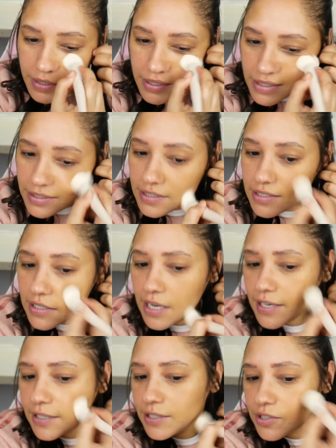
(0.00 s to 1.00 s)
it's
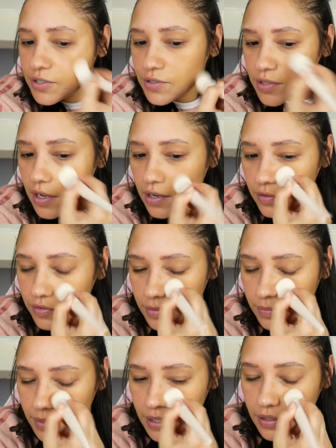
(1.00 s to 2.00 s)
slightly too dark for
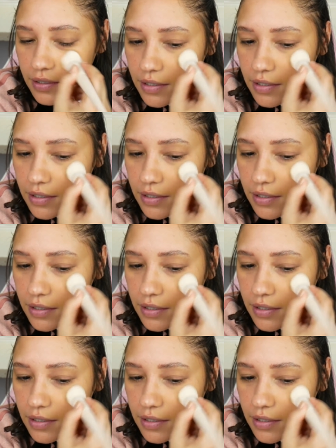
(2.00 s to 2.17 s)
me.